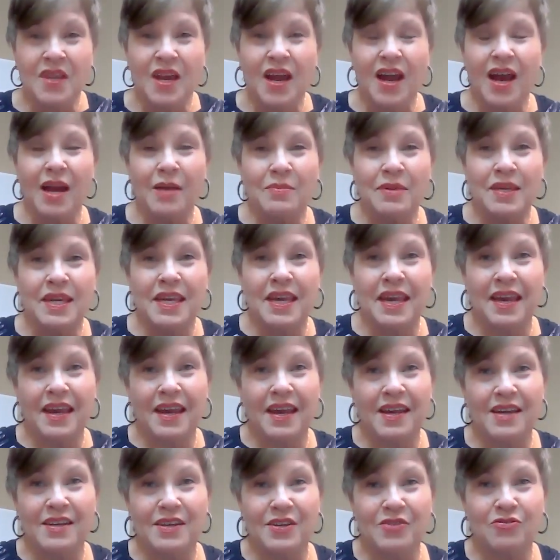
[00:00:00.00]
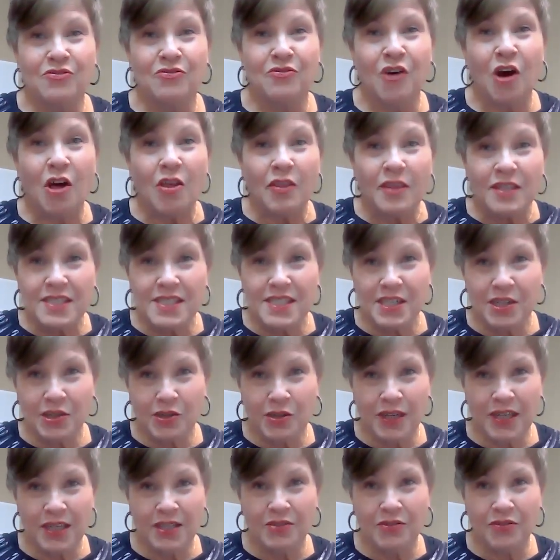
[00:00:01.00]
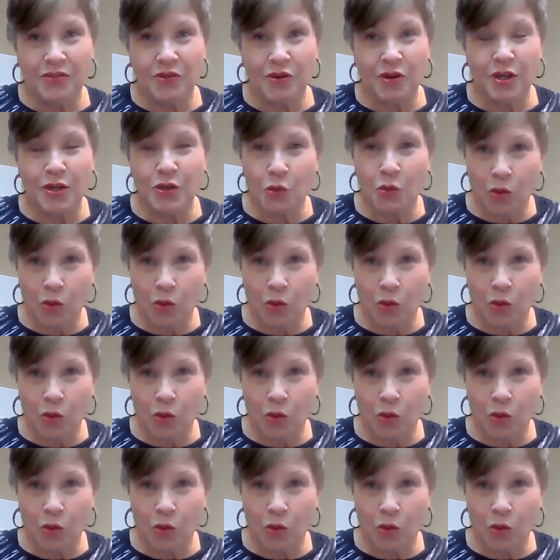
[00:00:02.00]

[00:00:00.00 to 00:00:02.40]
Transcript: I began volunteering for an